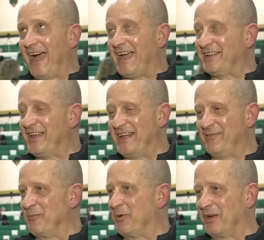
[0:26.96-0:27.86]
I can't
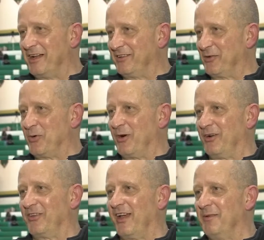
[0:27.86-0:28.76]
even put it into
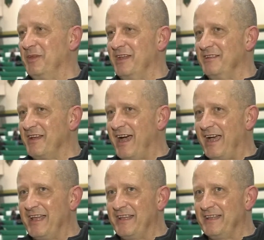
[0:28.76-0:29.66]
words. I mean, I,